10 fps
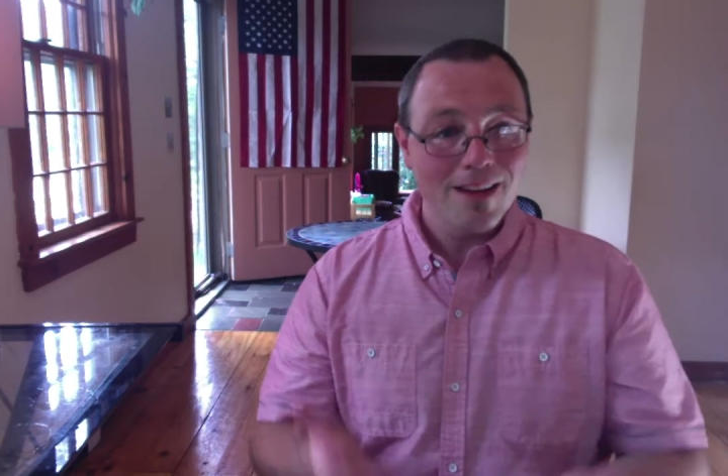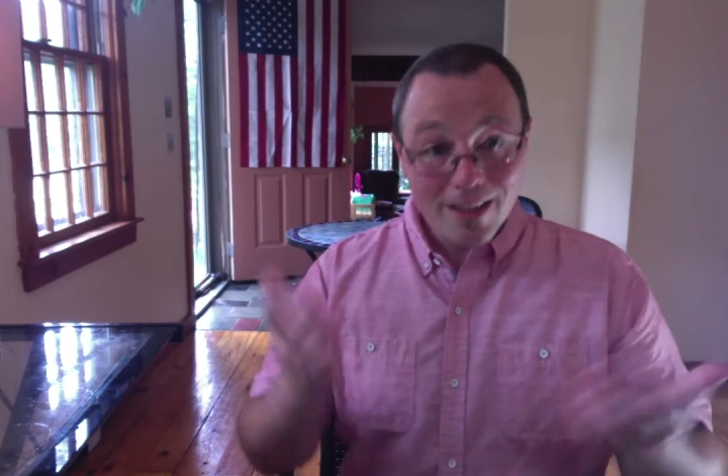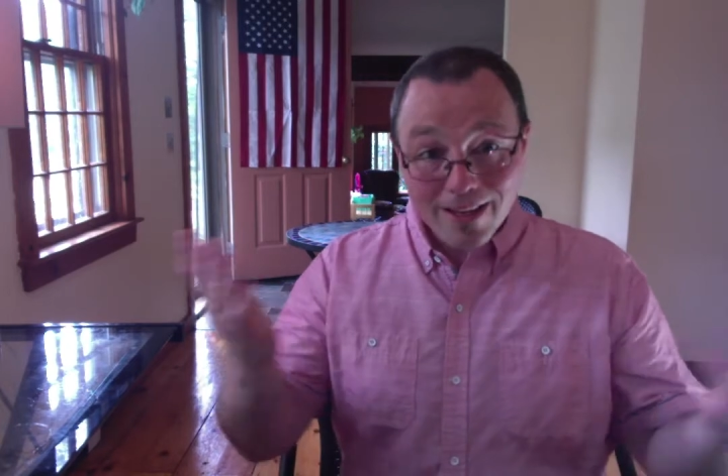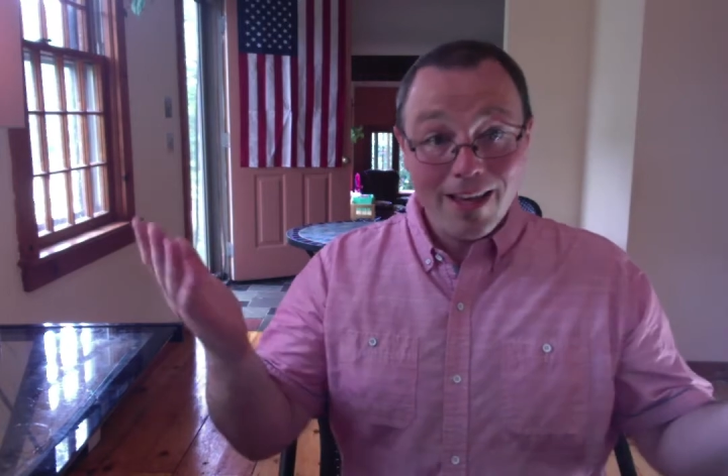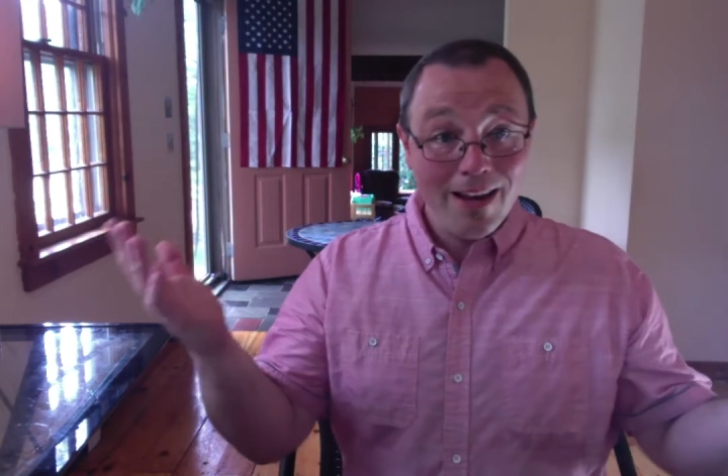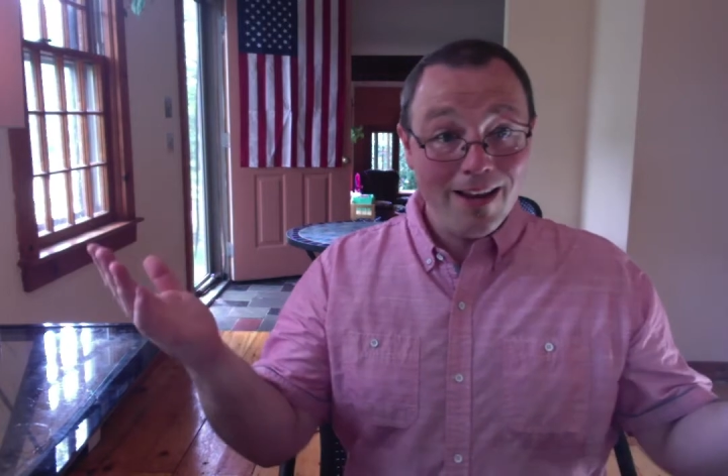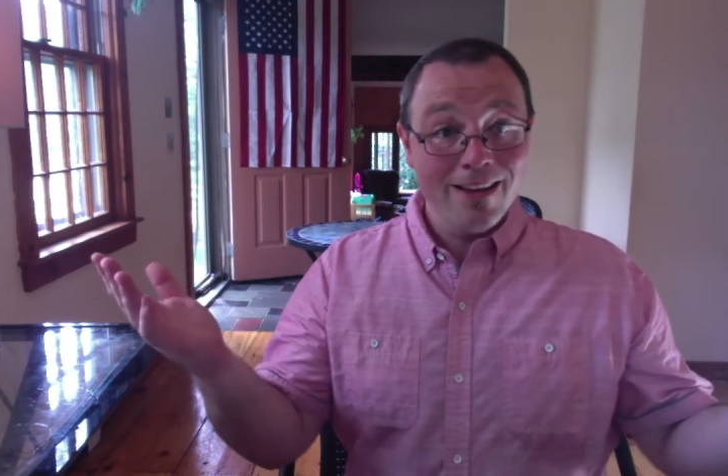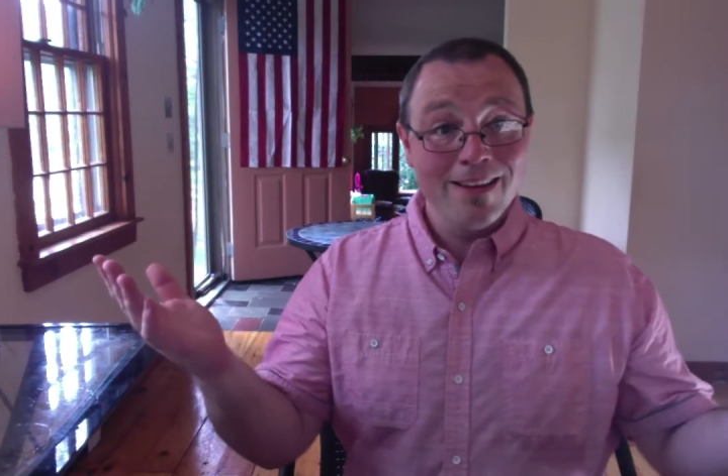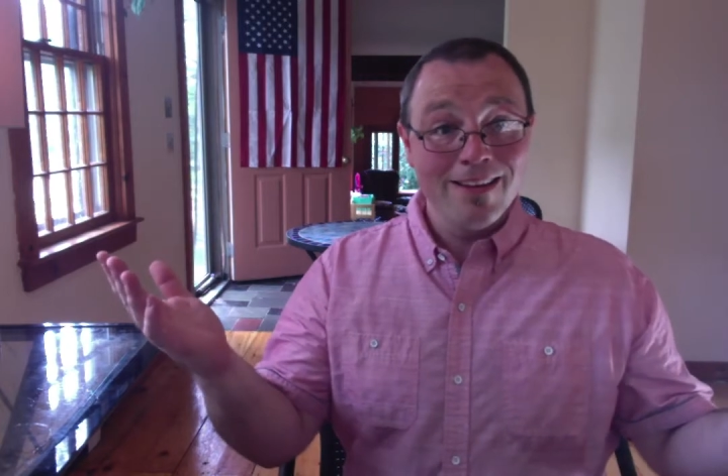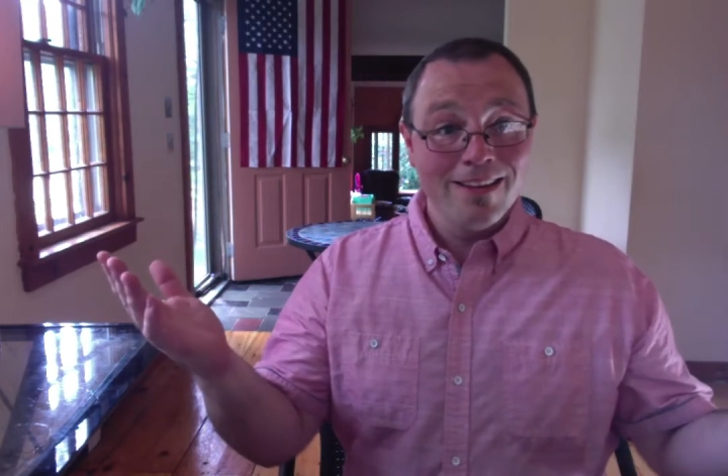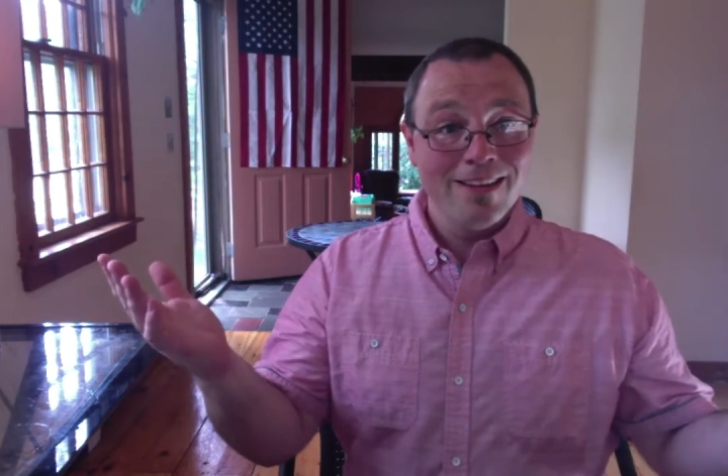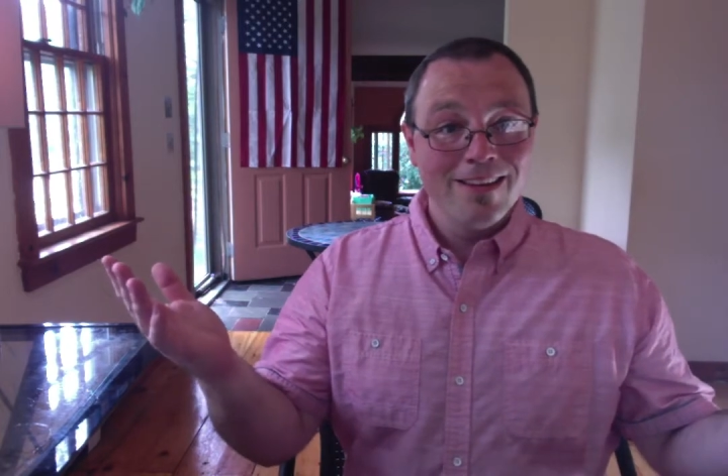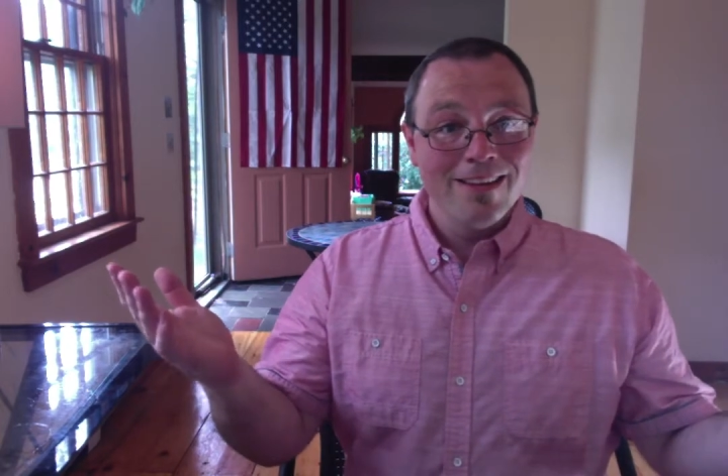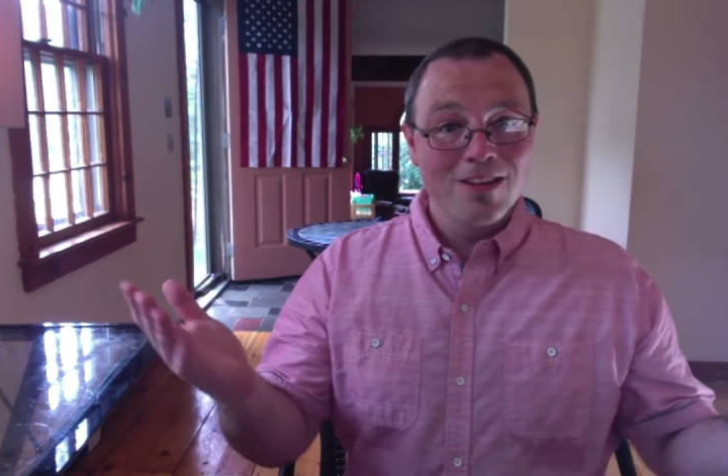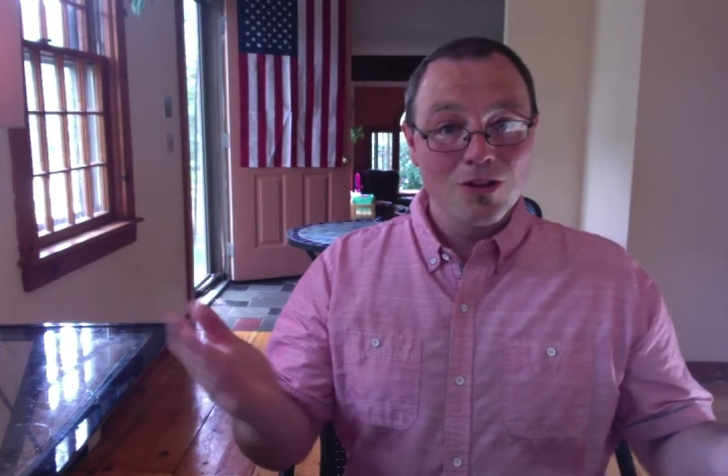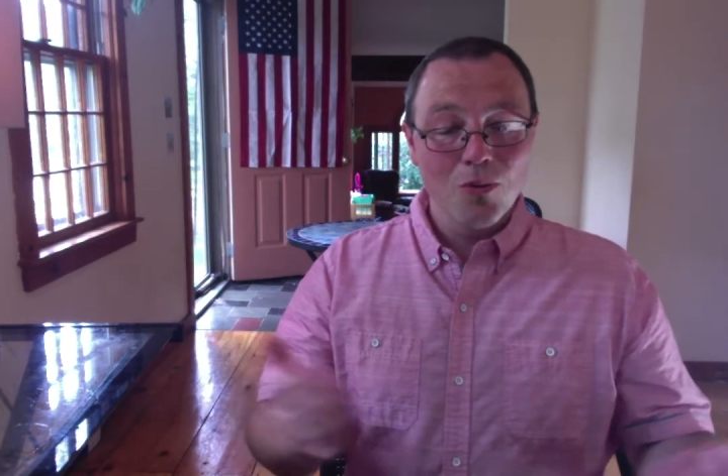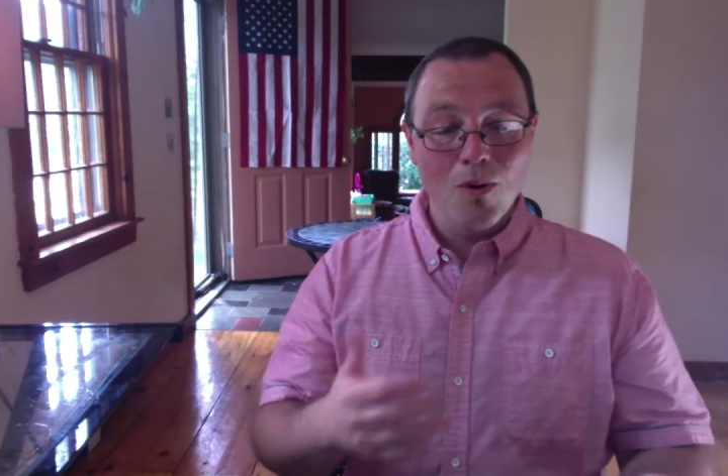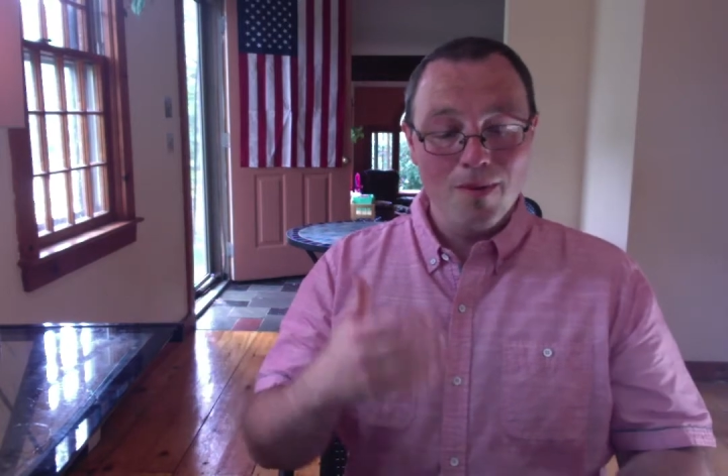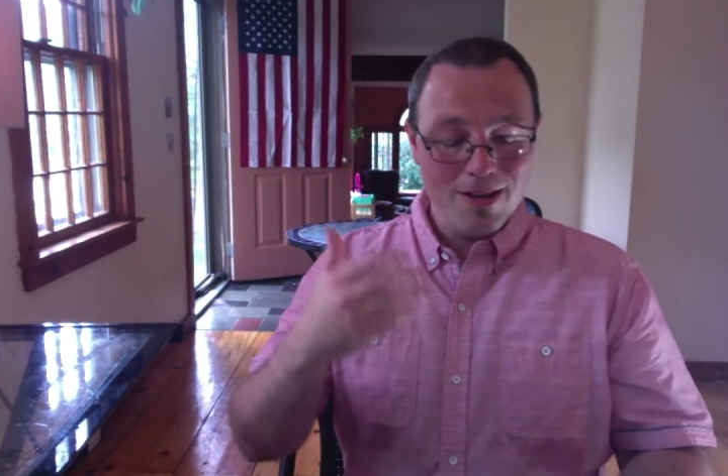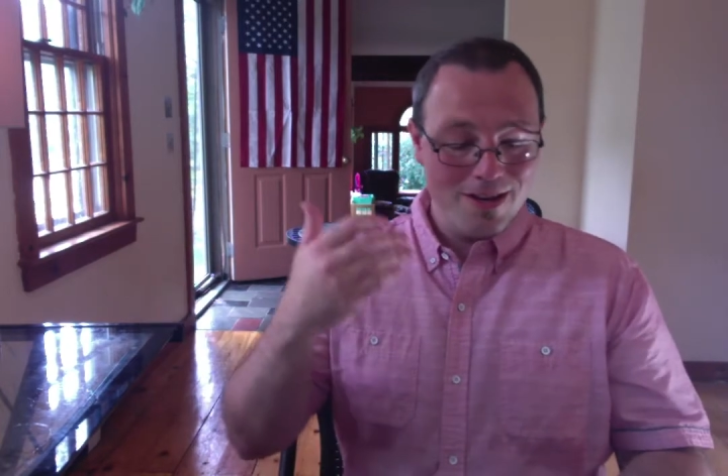Are you kidding? The
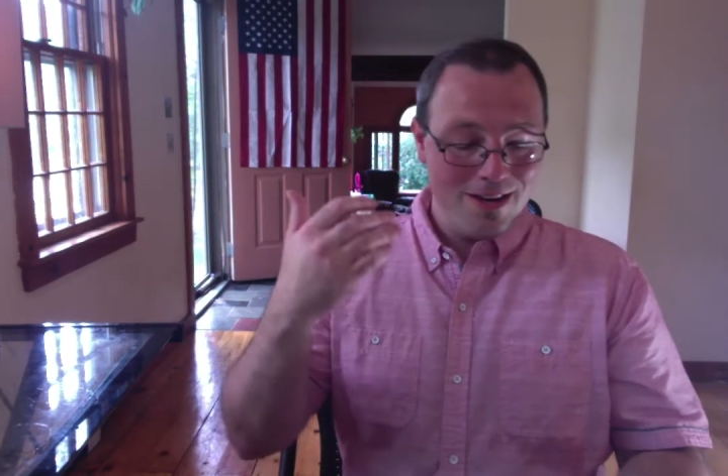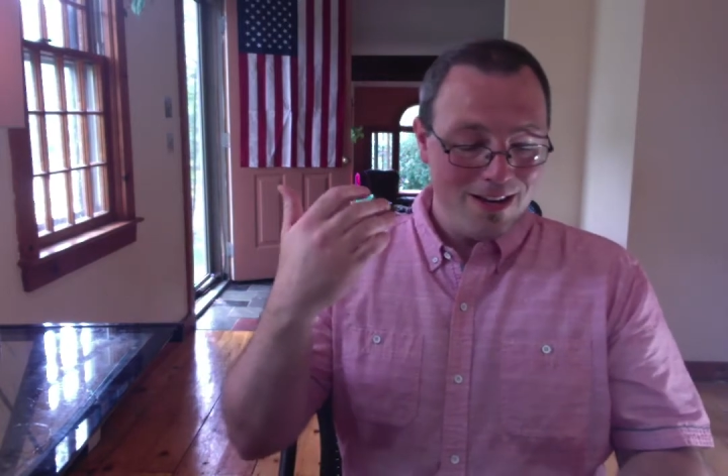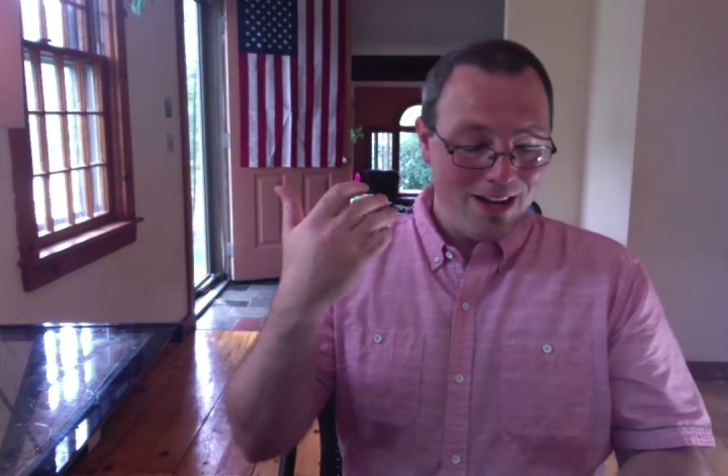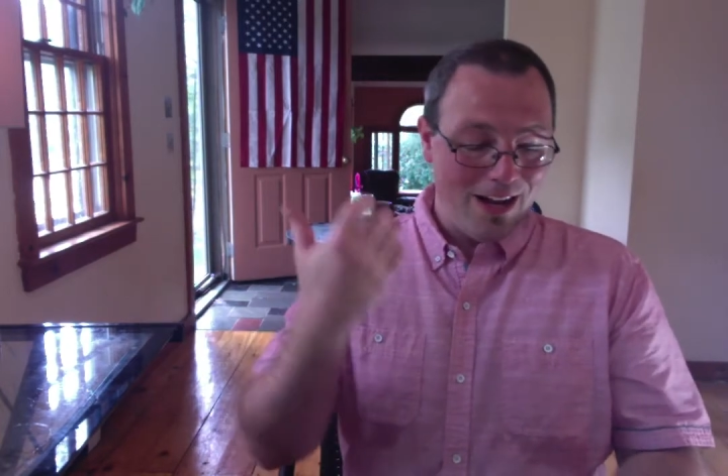woman